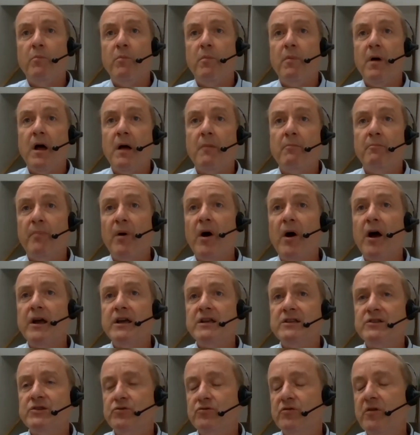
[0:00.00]
a
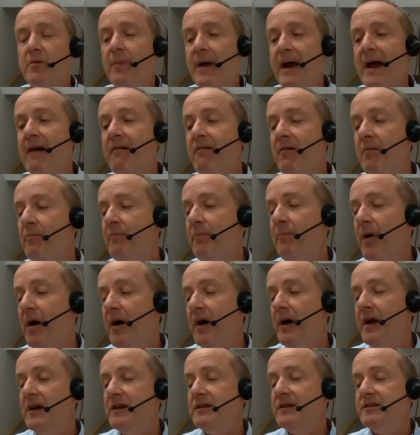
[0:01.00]
bias or apparent
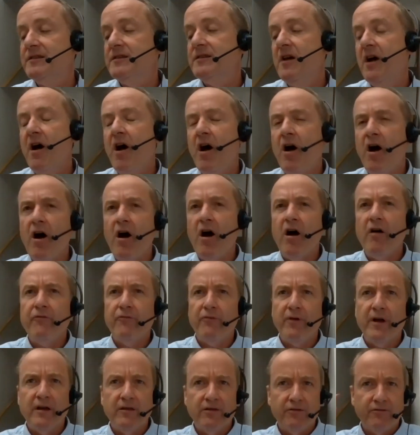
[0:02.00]
bias
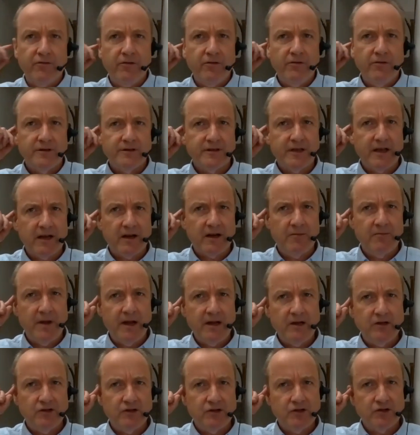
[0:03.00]
halfway through the second
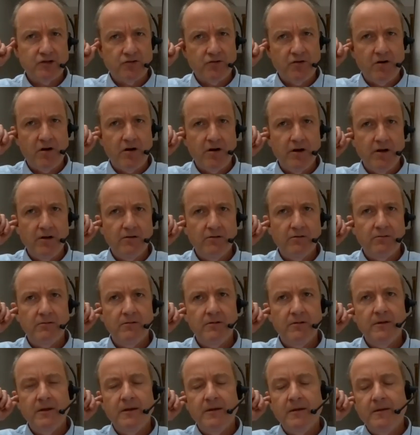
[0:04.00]
major trial.
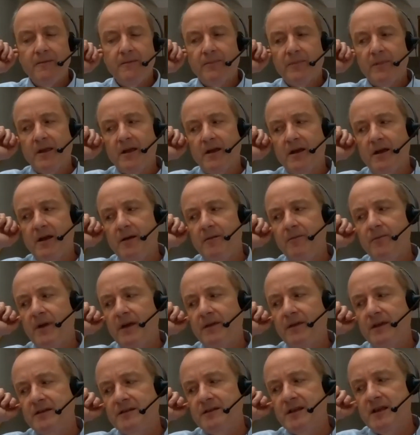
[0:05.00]
And
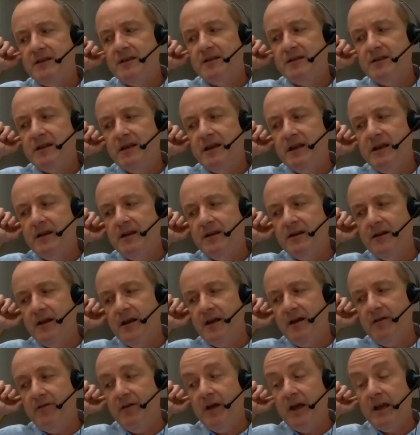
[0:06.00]
they sent in
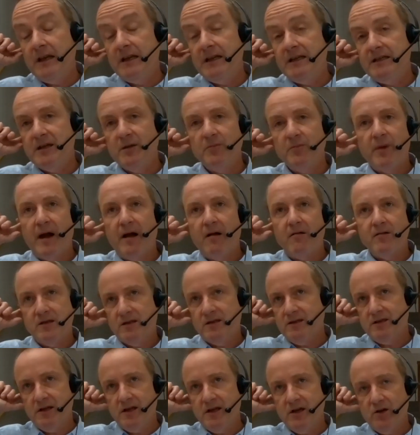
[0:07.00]
a leading
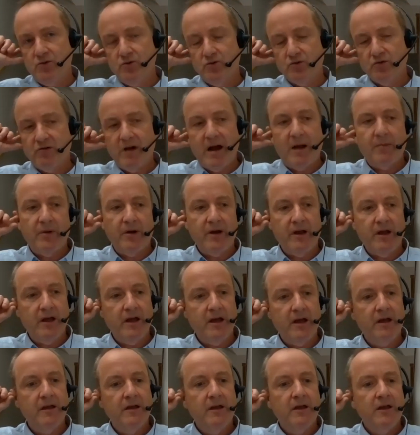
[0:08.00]
barrister, Lord
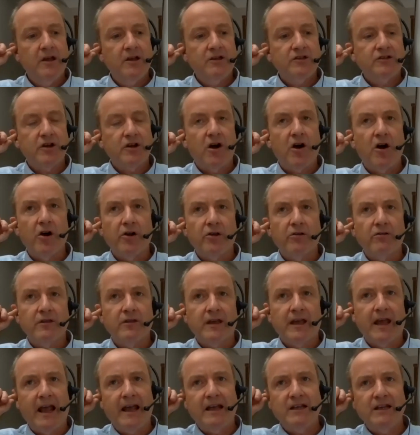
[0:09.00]
Grabiner, to argue
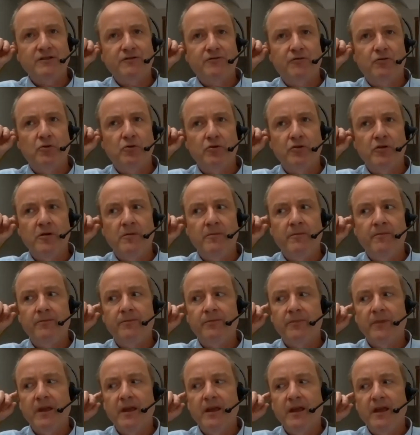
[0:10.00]
the case for them.
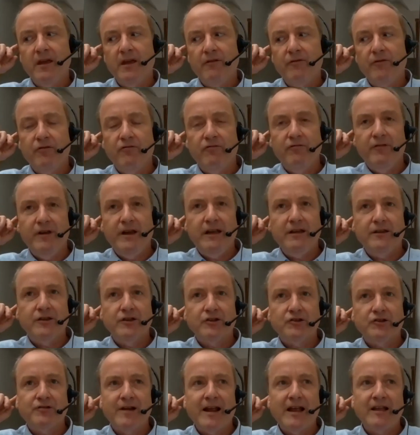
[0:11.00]
If you read
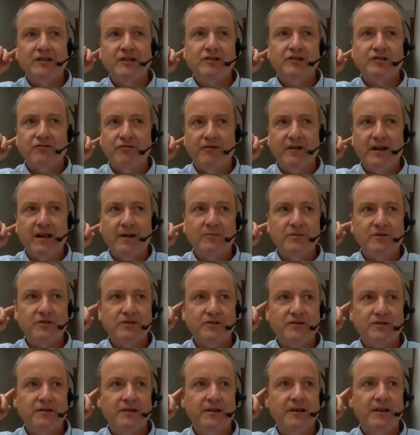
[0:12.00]
the transcripts,